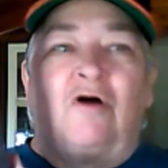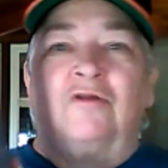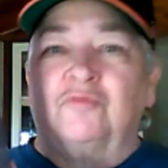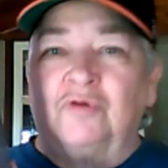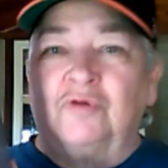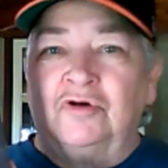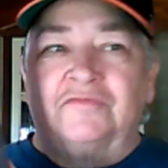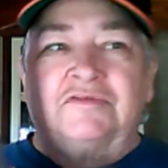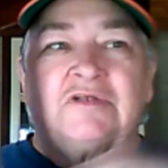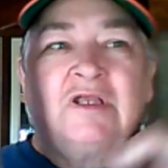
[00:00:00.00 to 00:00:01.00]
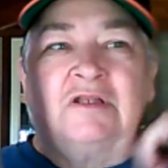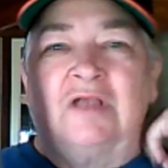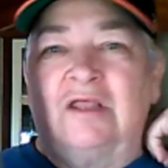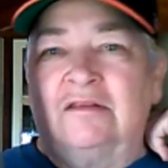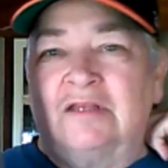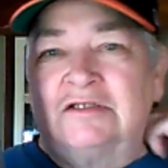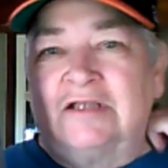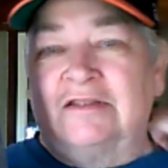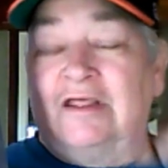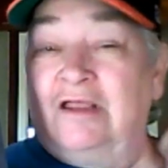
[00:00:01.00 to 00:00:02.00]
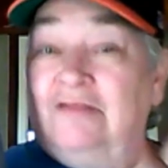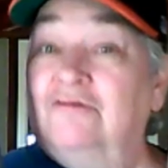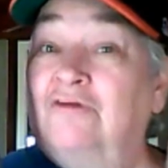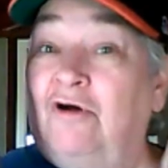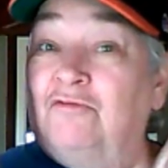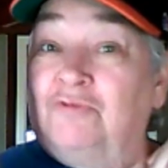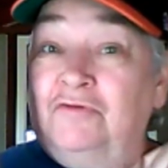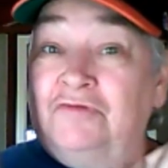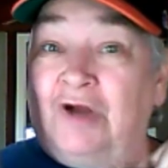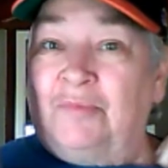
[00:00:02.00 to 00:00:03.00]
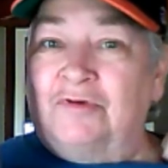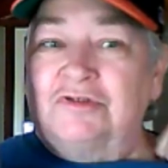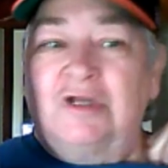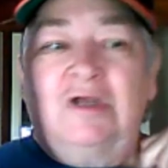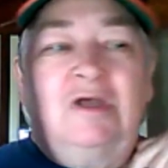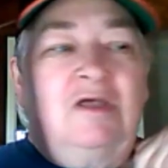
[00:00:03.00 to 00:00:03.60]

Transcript: on the roofs and things like that, and they're called Rooftoppers.